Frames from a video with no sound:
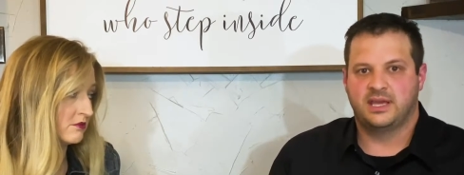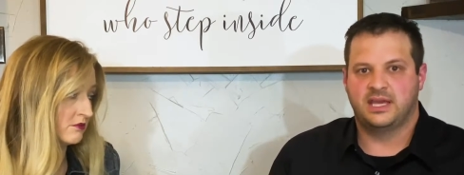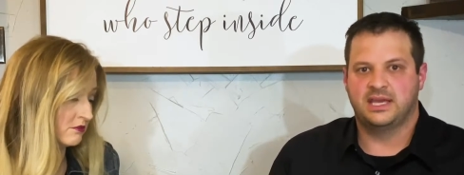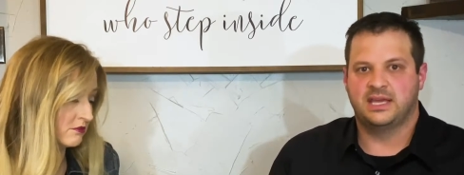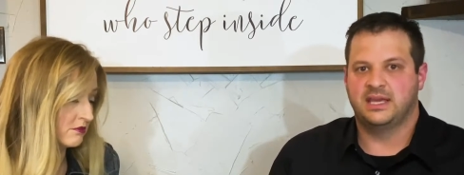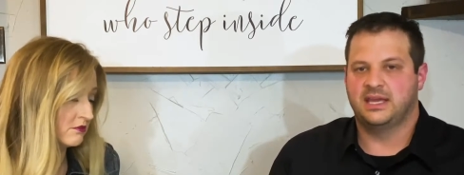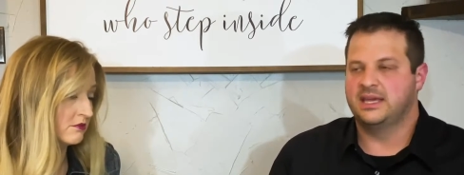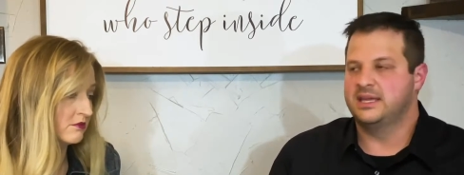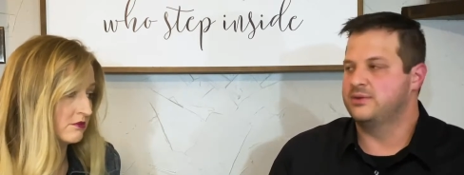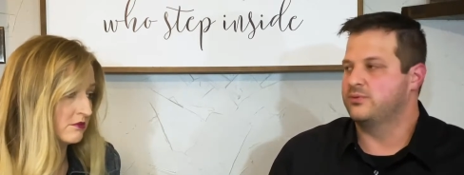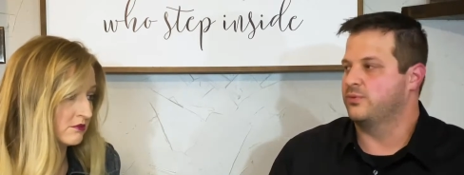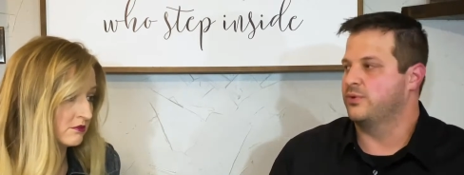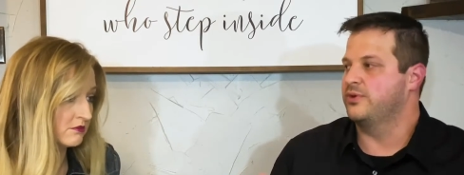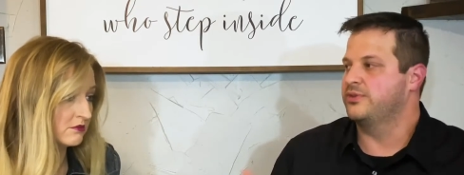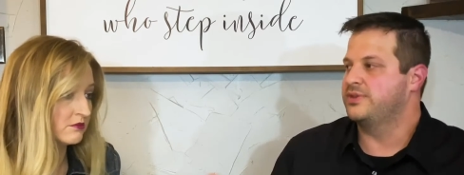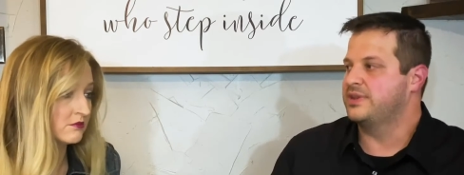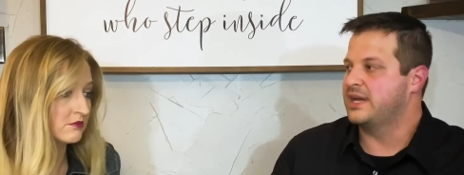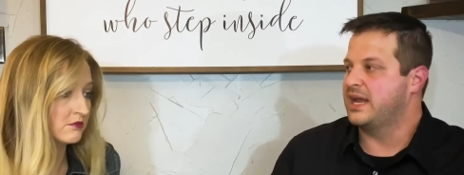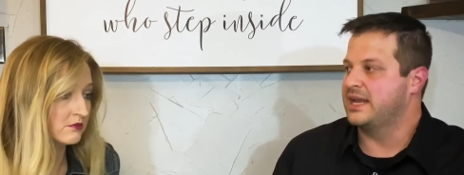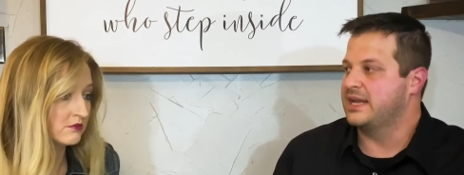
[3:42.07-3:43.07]
Speaker 1: And, mm-hmm. and
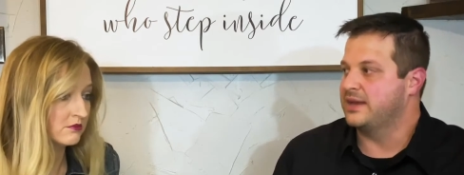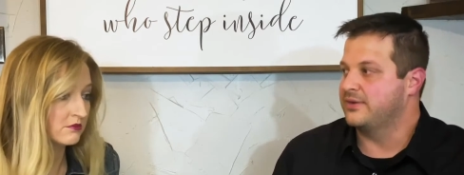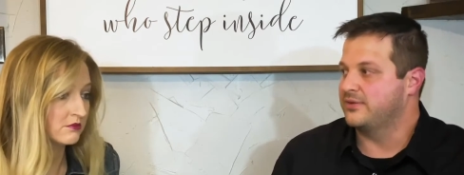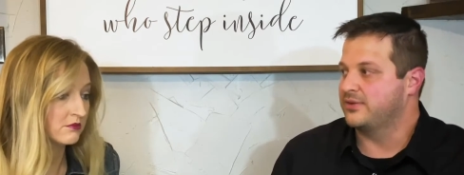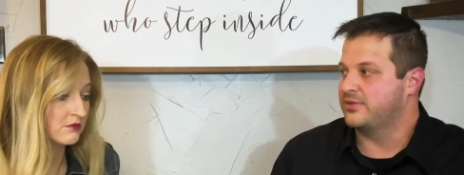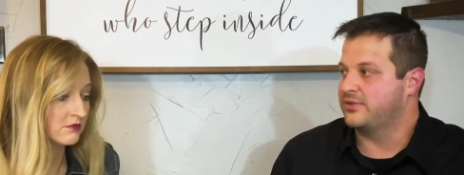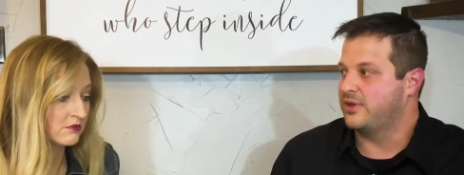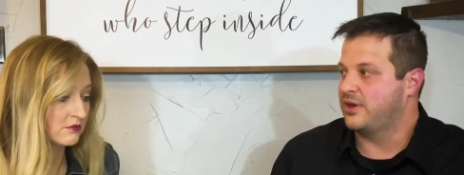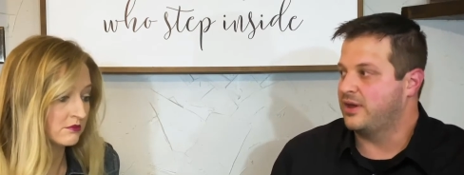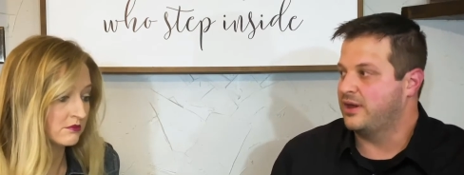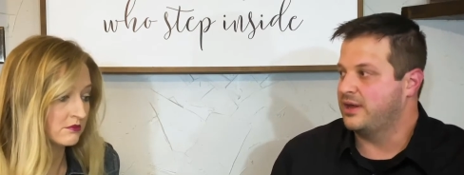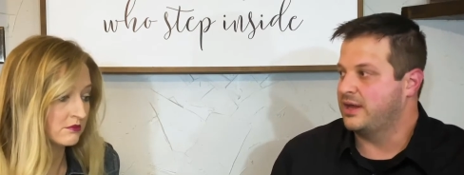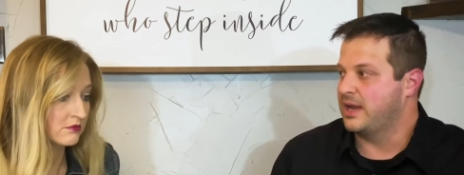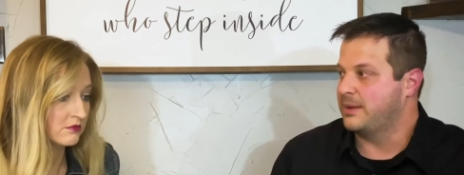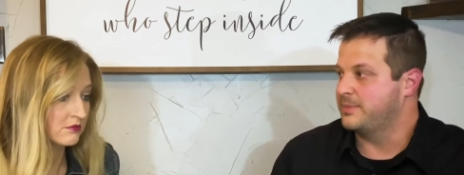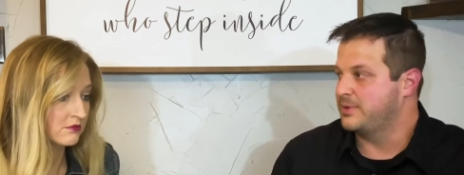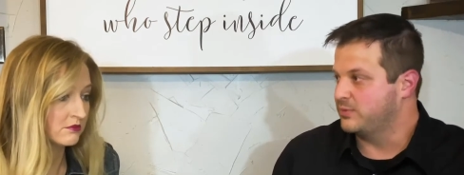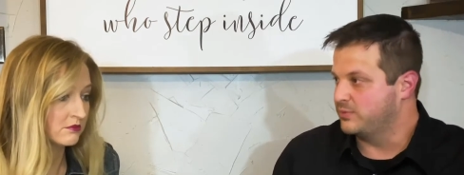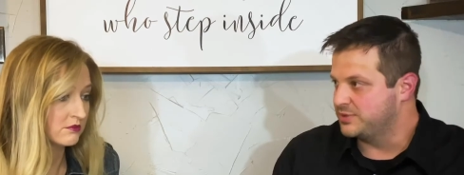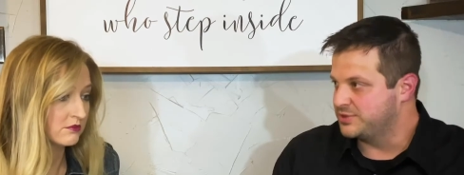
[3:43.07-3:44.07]
Ruth and I never thought,
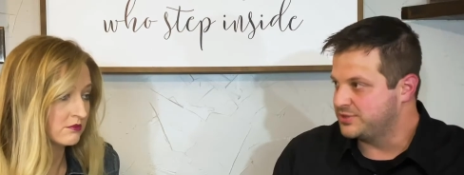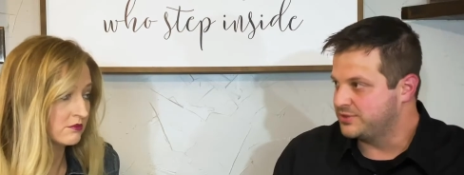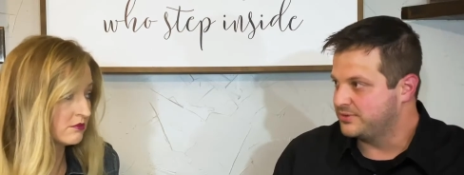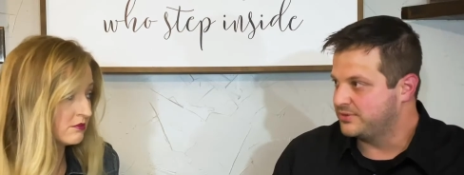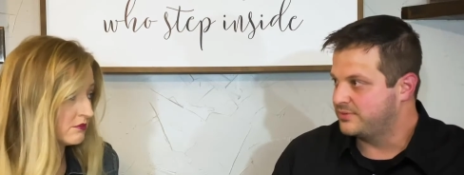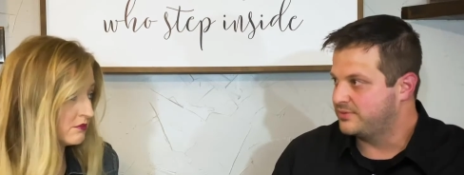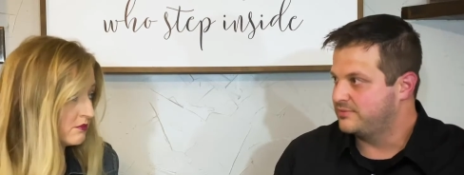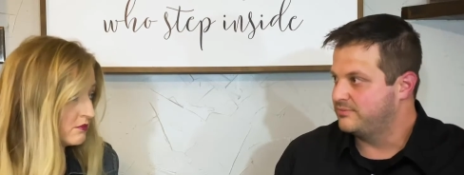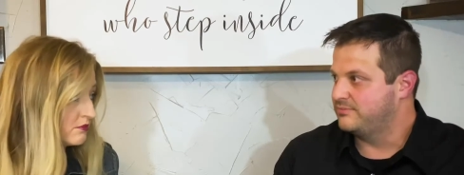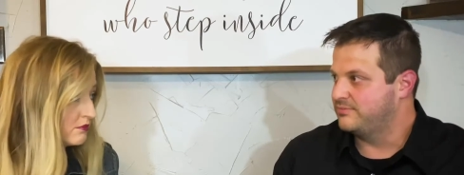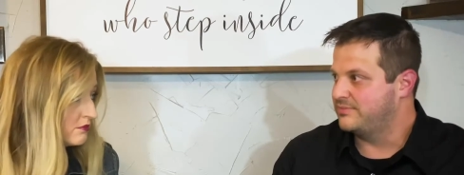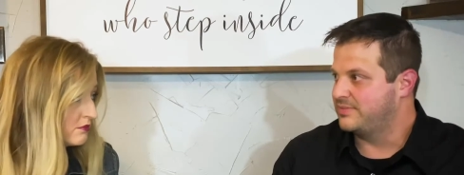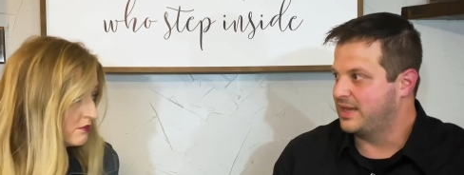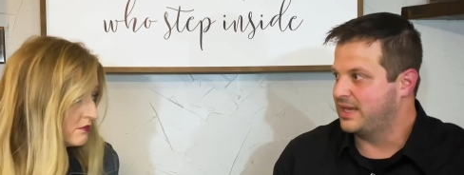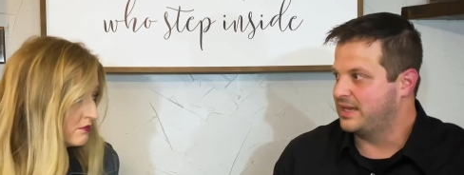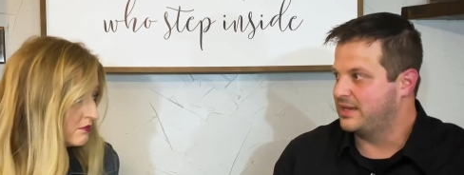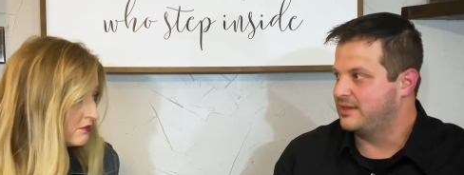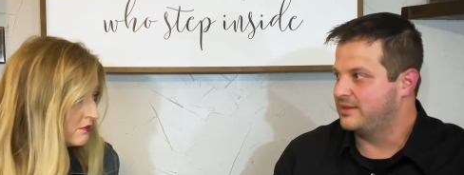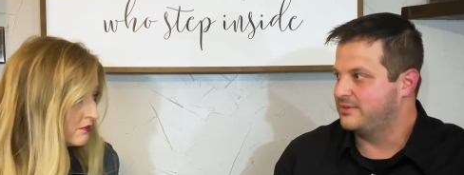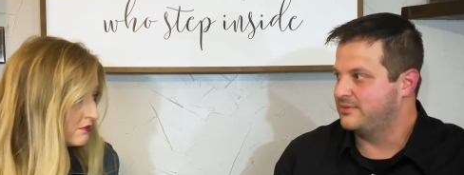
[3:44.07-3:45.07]
I mean, would you
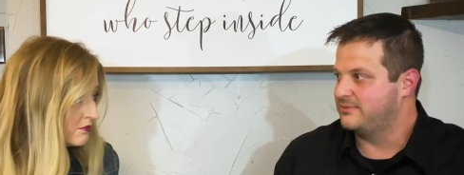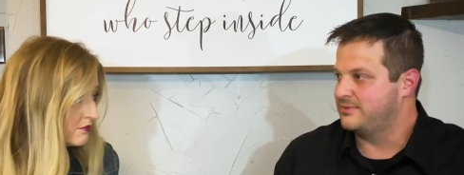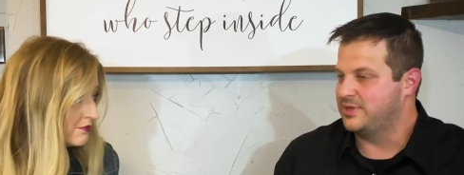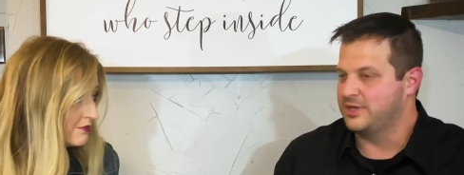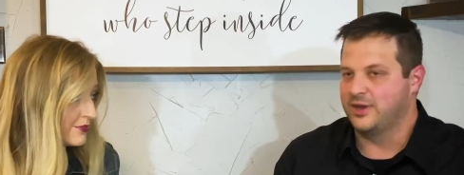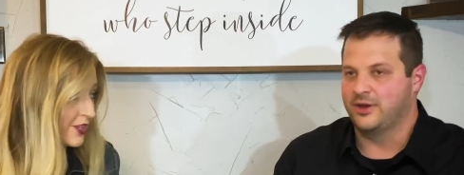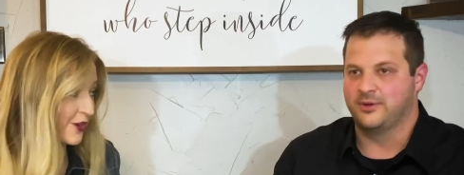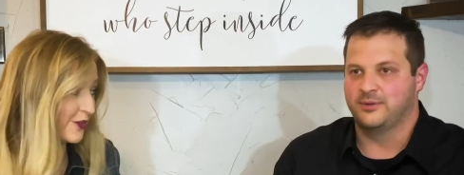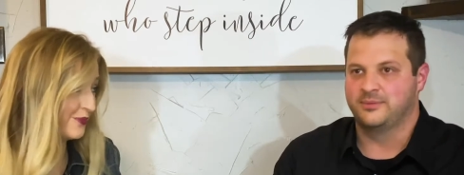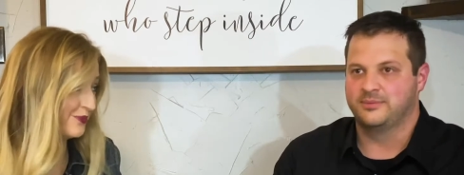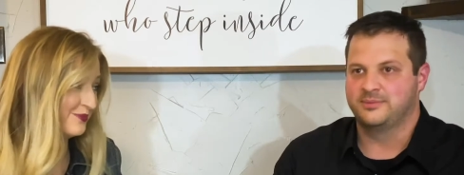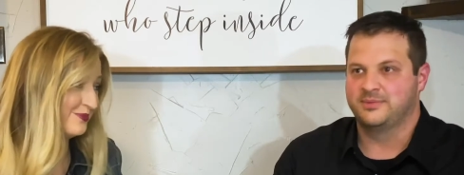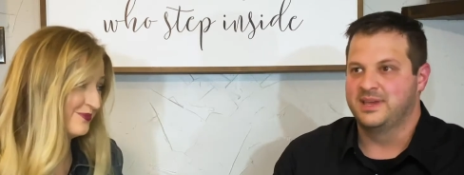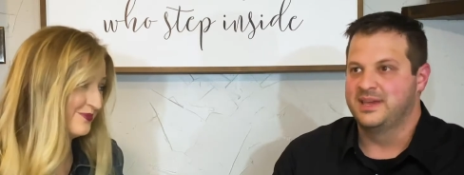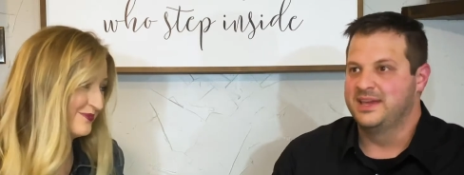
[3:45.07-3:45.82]
think, you know,